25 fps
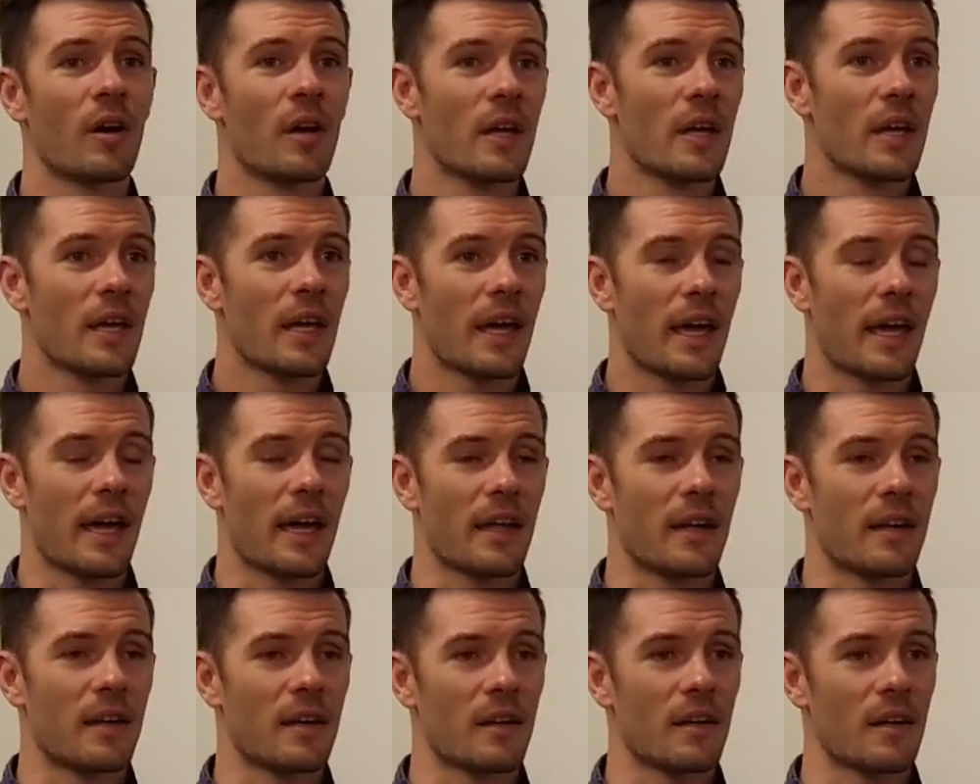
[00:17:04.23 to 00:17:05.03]

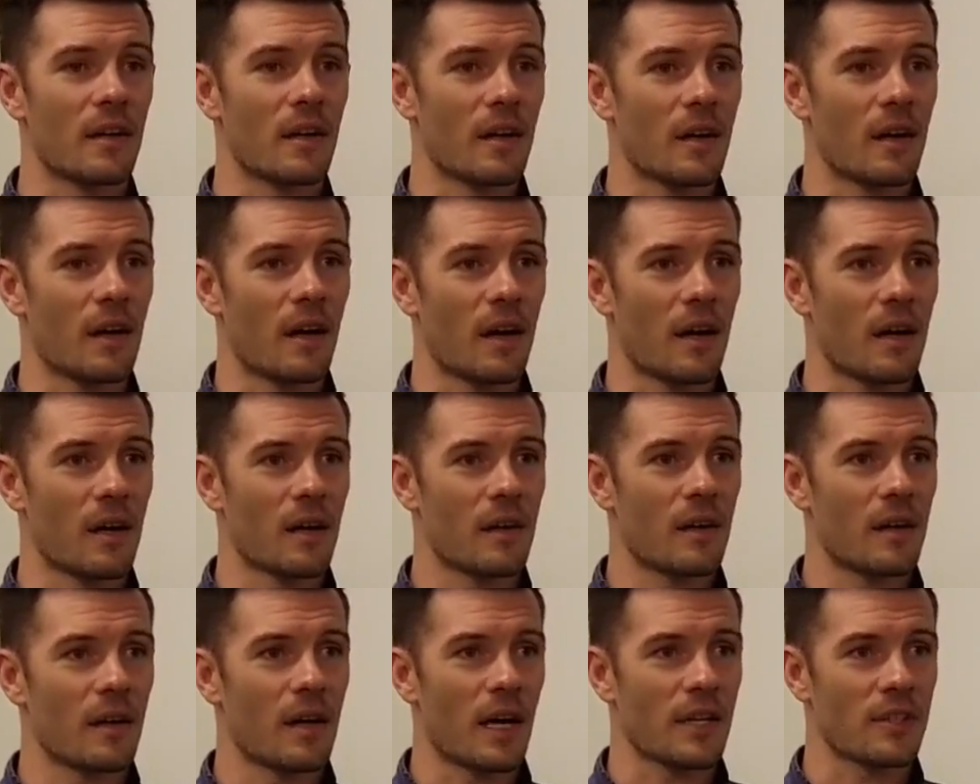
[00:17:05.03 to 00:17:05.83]
And
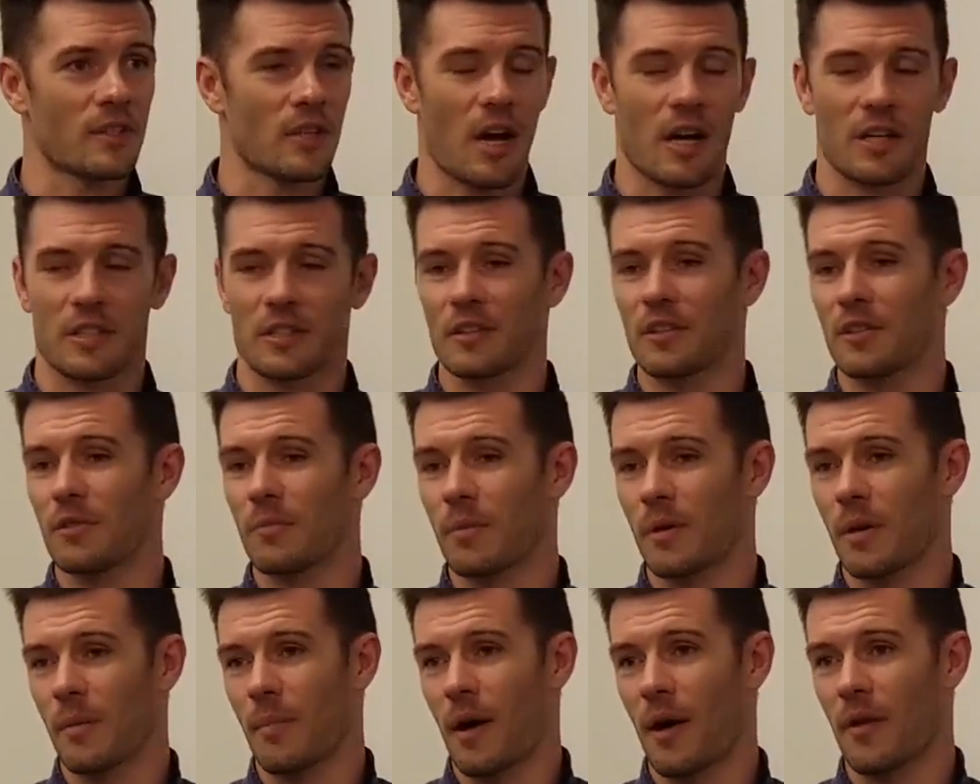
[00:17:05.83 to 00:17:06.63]
then we went to
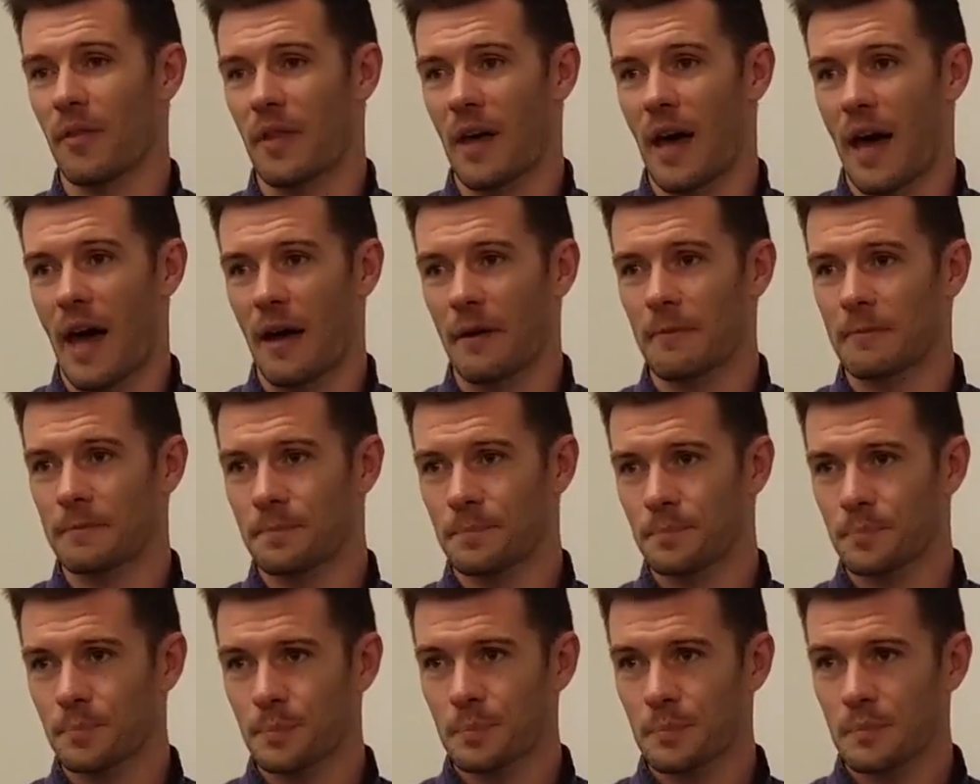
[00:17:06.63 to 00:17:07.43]
bed,
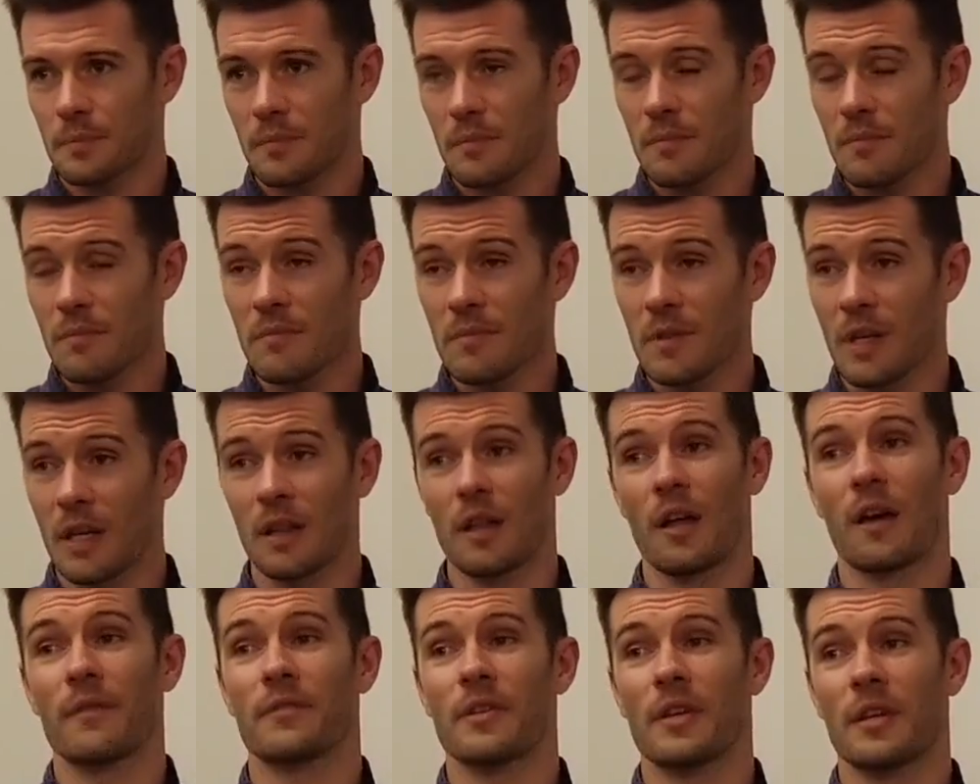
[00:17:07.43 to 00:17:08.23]
woke up the next
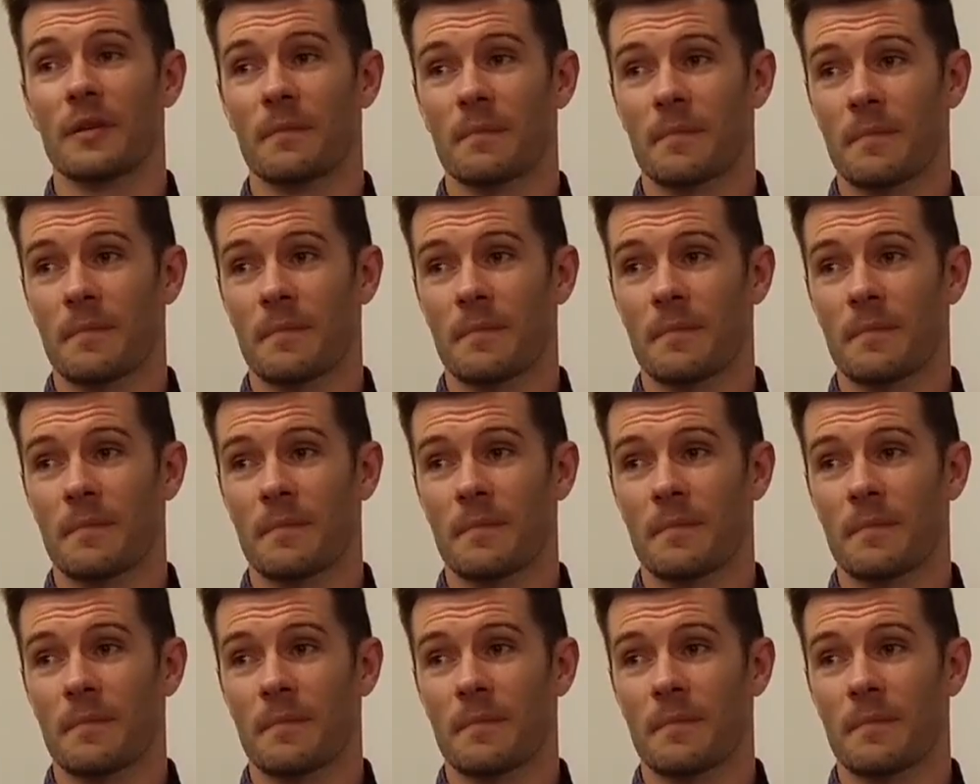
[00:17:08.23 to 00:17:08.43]
day,